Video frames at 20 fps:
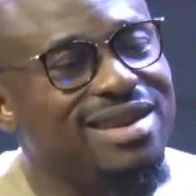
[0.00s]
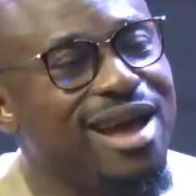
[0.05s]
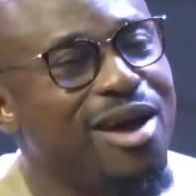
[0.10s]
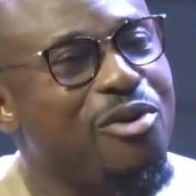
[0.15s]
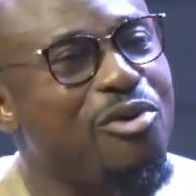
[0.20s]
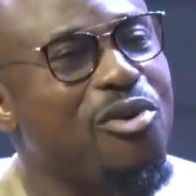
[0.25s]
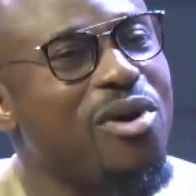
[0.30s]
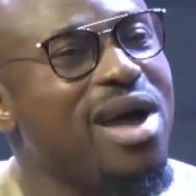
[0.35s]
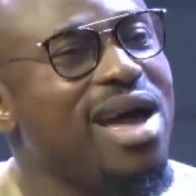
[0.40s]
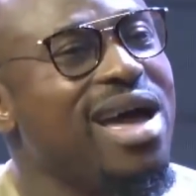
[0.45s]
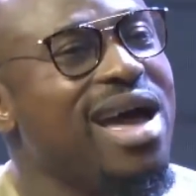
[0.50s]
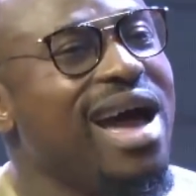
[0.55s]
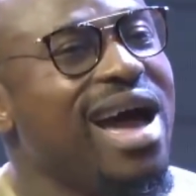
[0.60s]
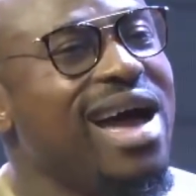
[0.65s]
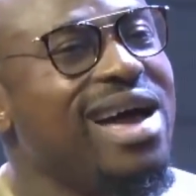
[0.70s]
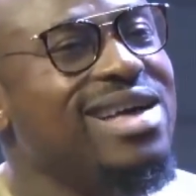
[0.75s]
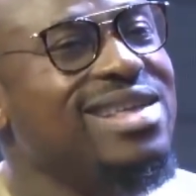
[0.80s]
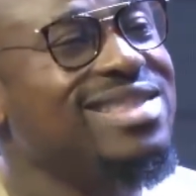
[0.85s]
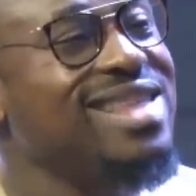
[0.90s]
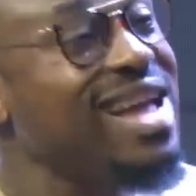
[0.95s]
Now,
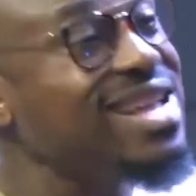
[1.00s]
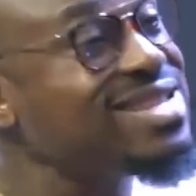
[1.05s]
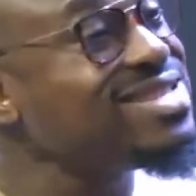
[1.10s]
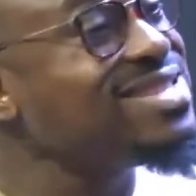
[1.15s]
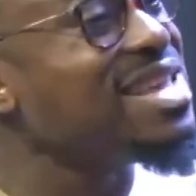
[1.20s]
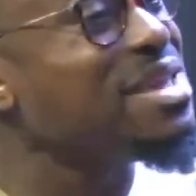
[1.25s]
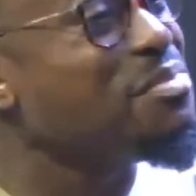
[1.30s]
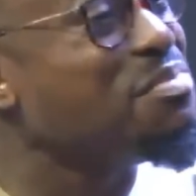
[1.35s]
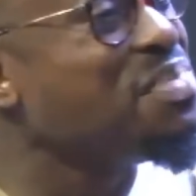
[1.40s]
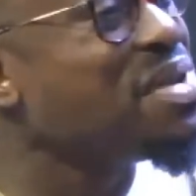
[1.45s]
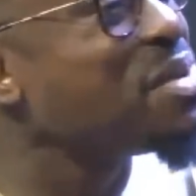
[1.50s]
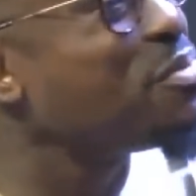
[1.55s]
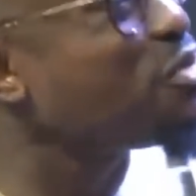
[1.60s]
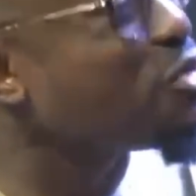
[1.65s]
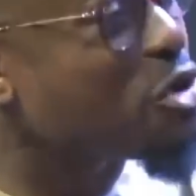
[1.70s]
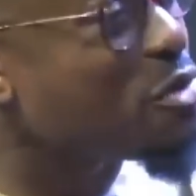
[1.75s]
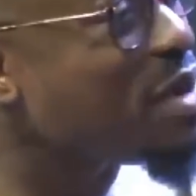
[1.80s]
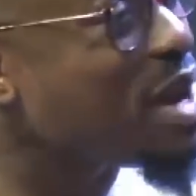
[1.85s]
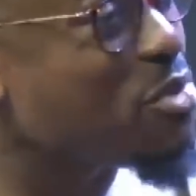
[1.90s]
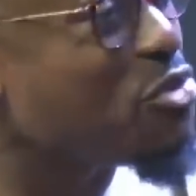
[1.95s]
that's a big
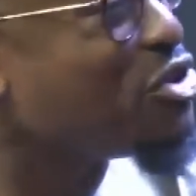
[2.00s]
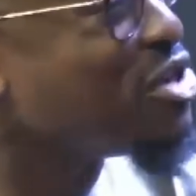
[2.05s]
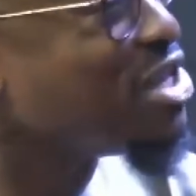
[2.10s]
problem